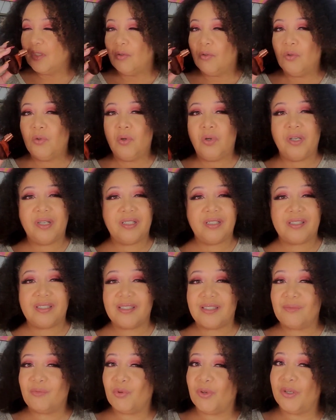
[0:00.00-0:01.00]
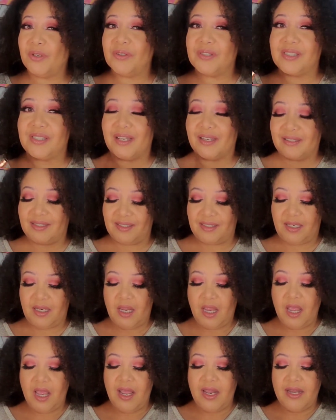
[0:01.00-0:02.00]
Ooh, this is real
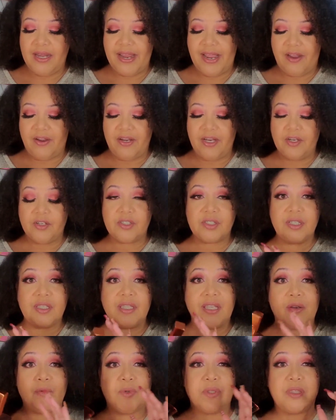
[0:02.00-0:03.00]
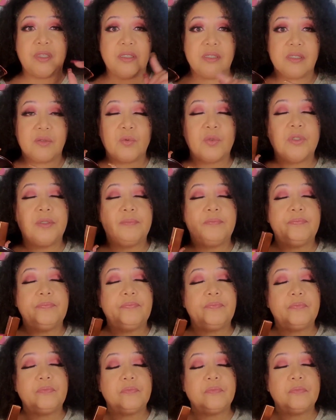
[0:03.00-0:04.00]
sexy. Now, here's the thing with this one.
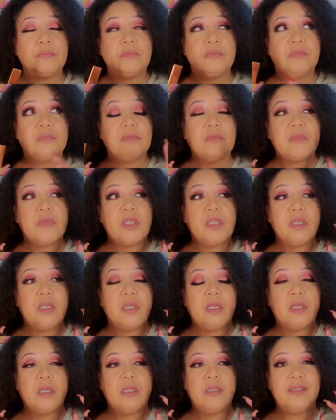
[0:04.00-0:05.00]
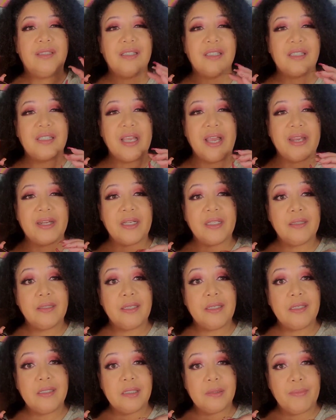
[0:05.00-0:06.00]
This kind of
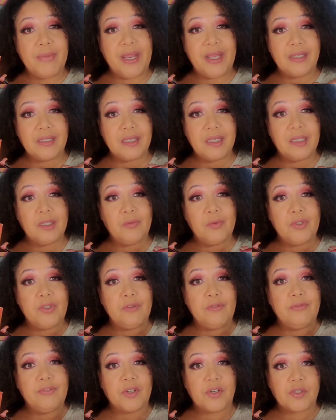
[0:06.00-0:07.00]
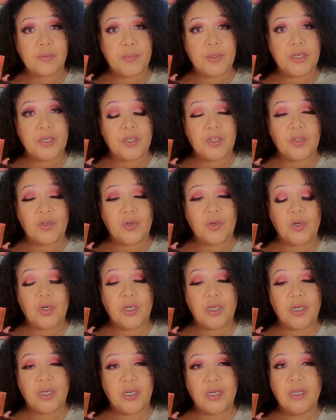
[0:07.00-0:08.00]
leans masculine when you first put it on.
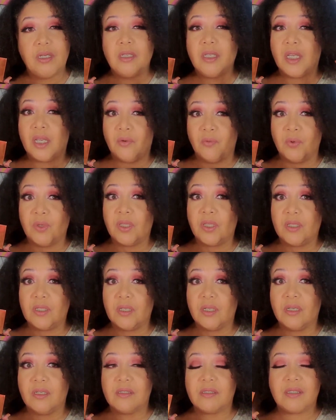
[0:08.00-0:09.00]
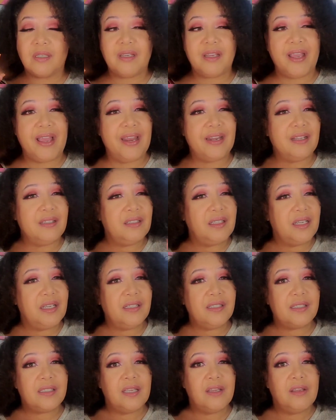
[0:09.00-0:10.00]
It really does. It kind of
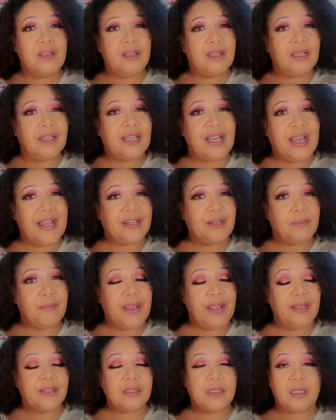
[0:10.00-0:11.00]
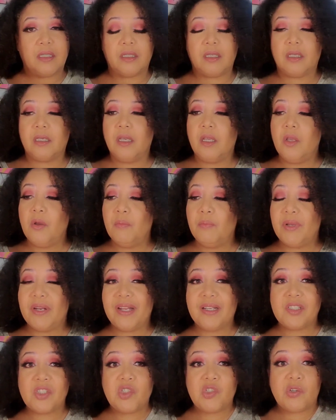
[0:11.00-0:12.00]
leans kind of masculine, But
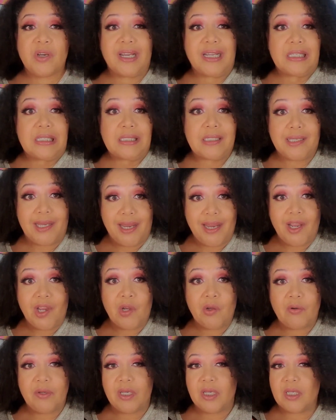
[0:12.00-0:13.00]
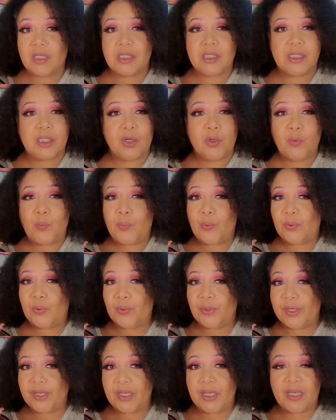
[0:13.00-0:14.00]
as it dries down, it gets so
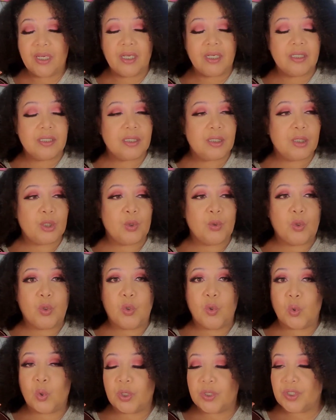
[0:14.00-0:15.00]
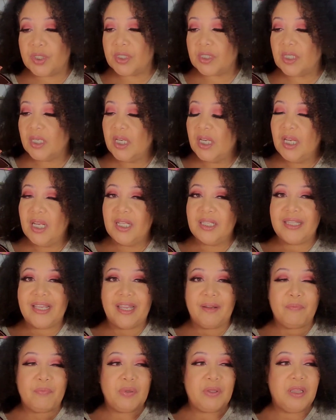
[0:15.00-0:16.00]
pretty. It gets so gorgeous.
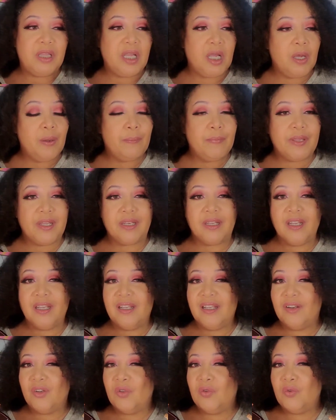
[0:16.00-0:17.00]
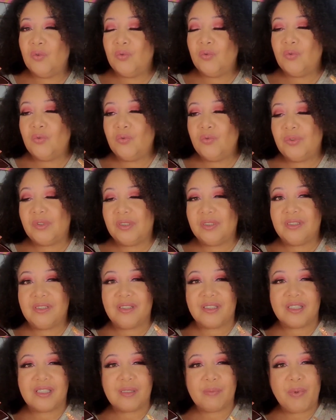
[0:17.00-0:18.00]
That plum and ooh,
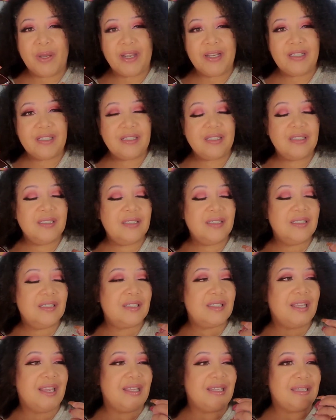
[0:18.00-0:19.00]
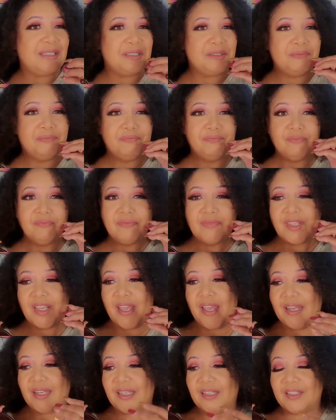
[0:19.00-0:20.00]
the spices and
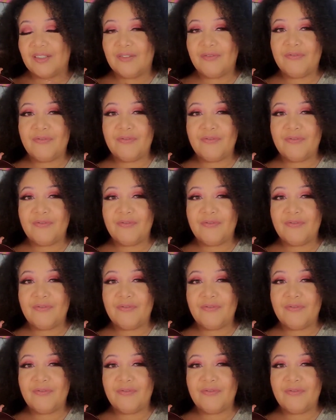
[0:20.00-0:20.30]
the